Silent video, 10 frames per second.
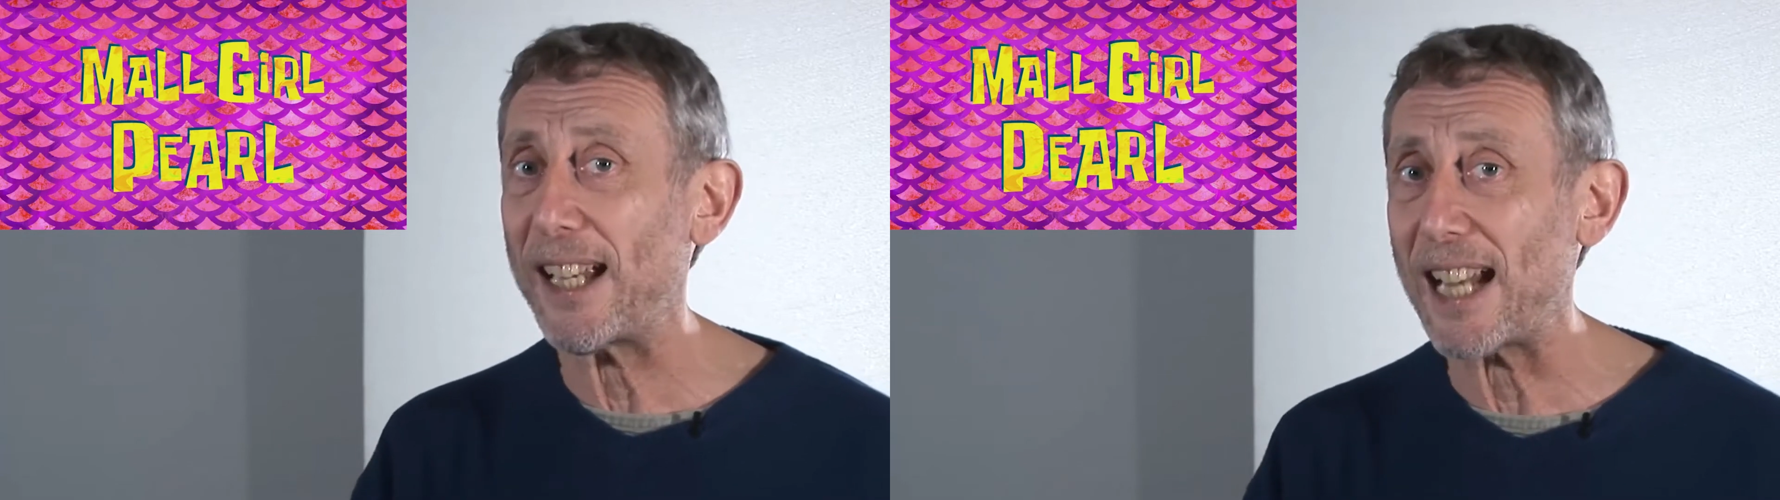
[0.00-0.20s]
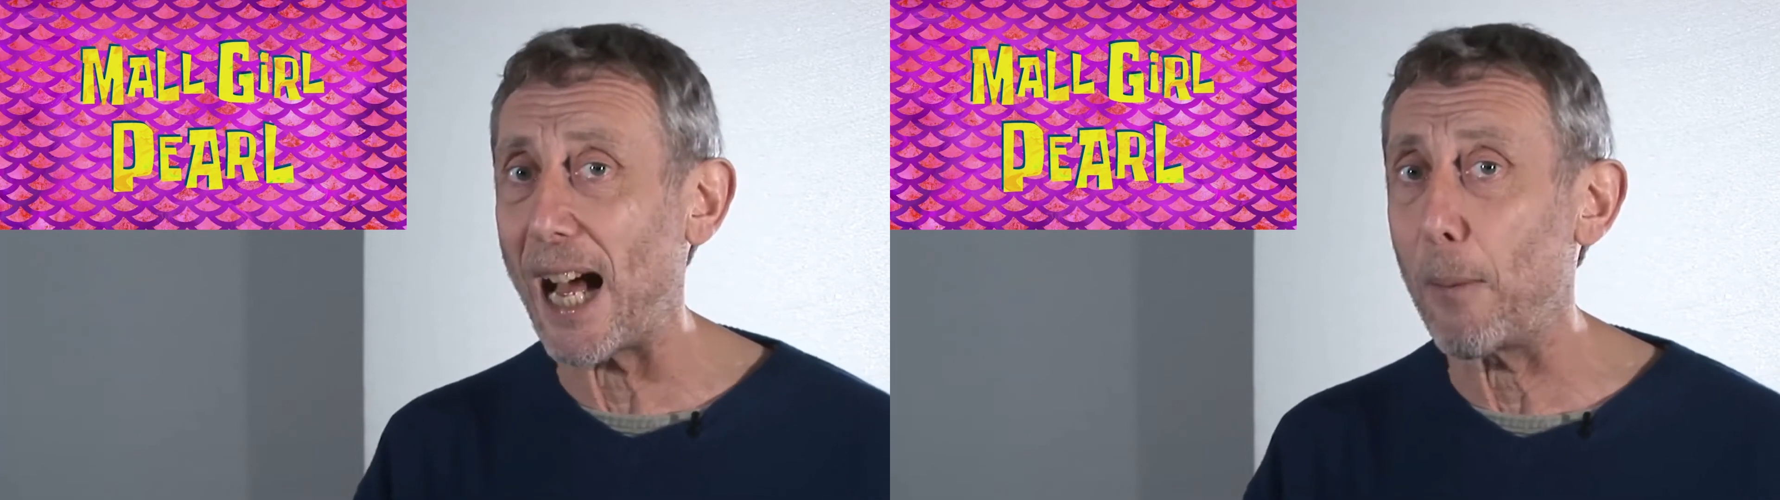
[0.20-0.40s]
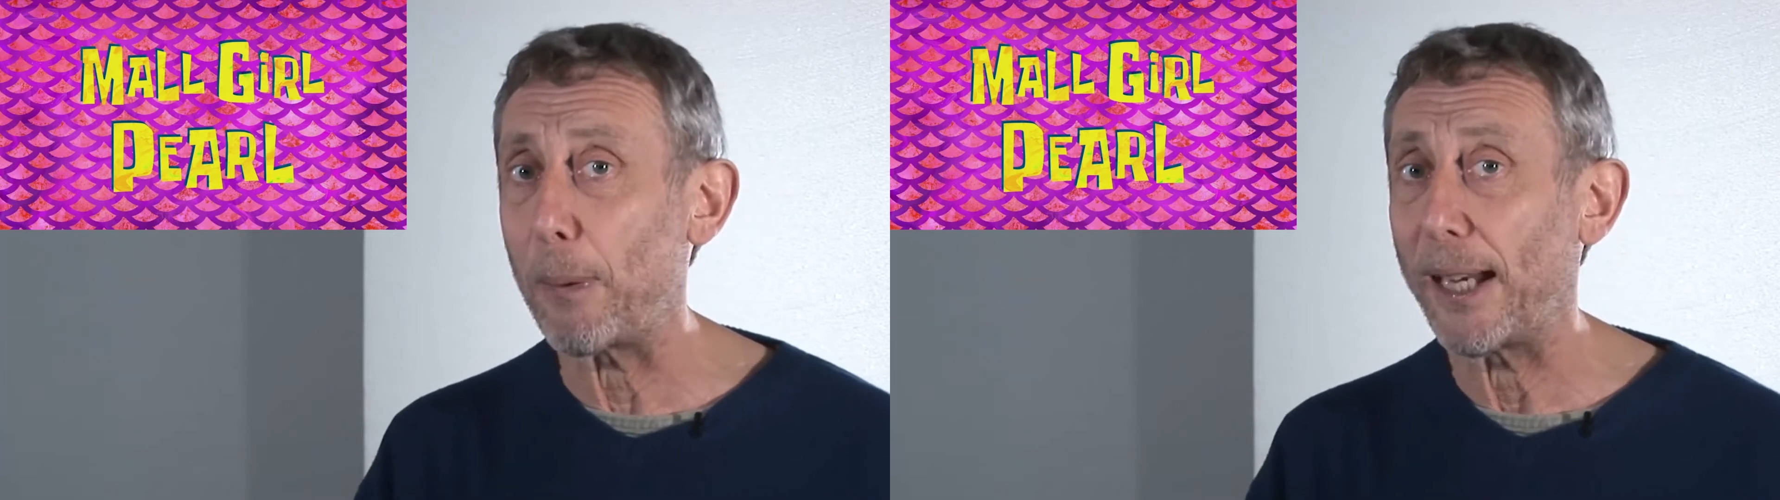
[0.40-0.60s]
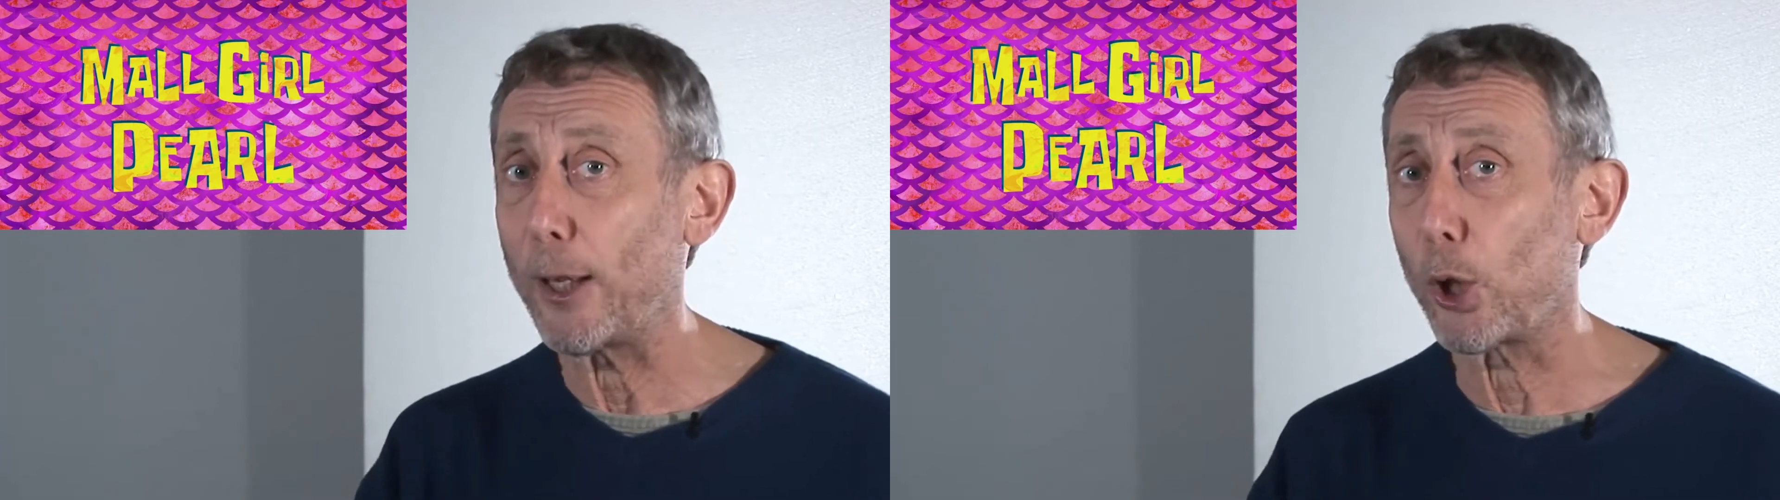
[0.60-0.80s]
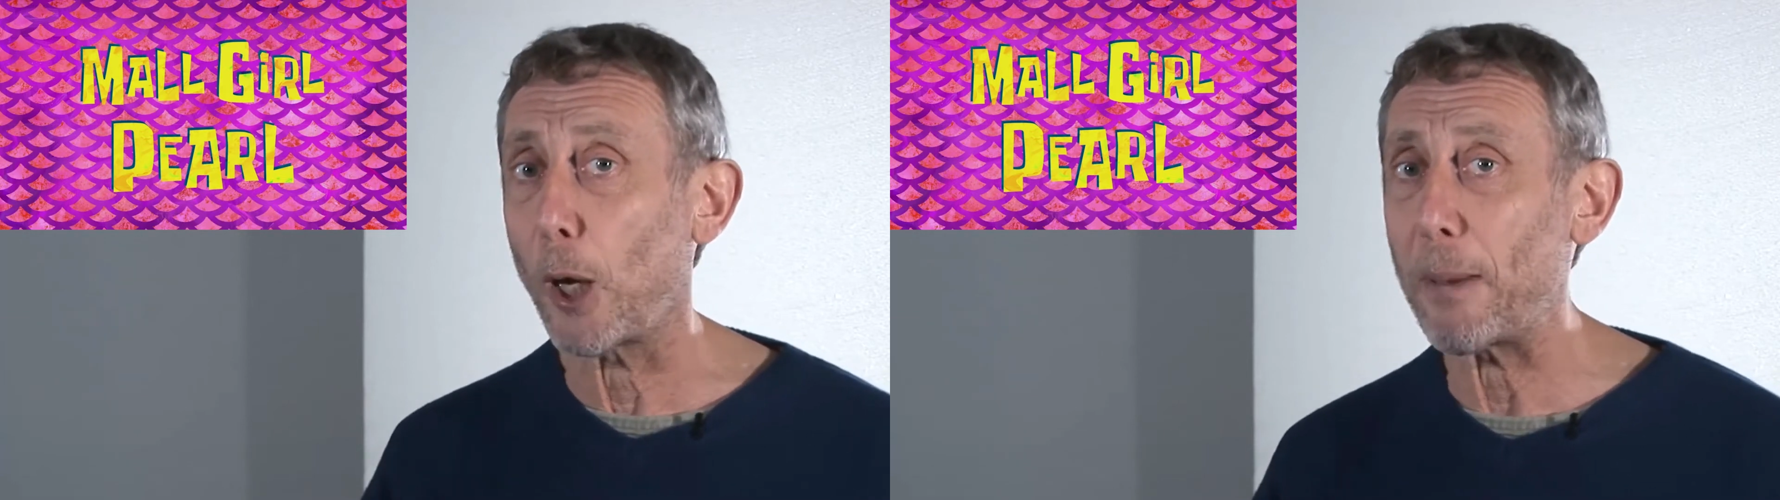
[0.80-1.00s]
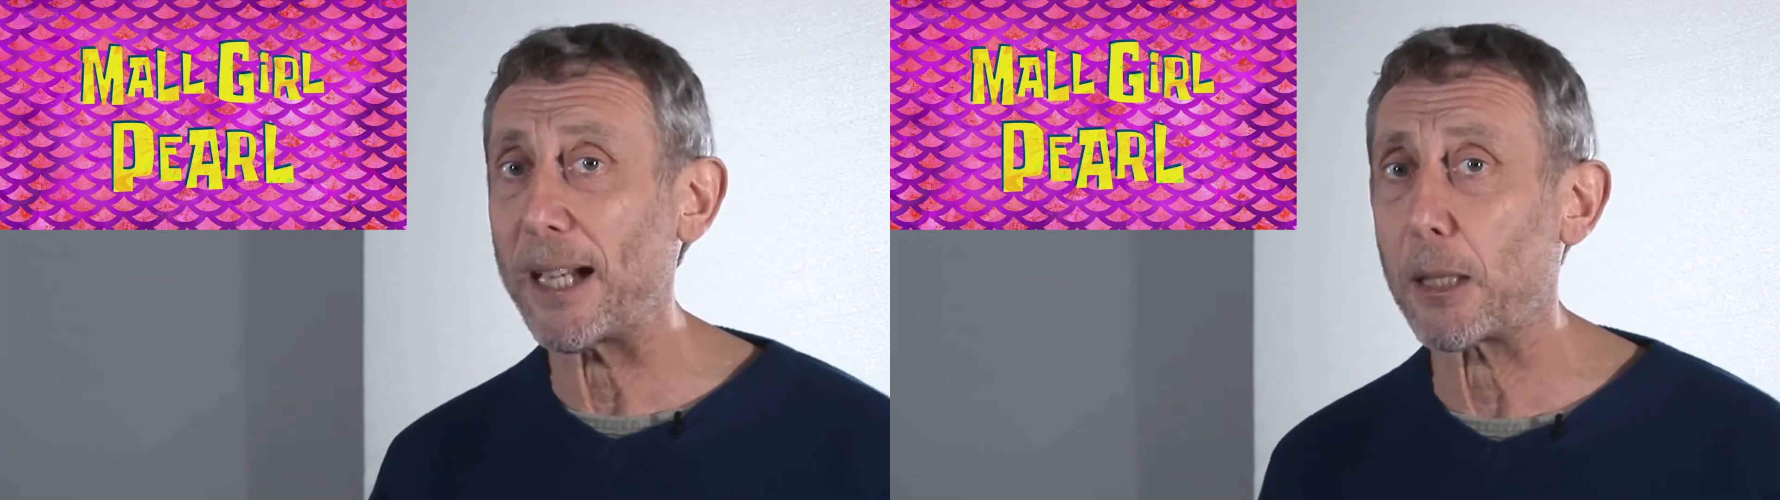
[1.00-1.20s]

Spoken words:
up, he'll go back to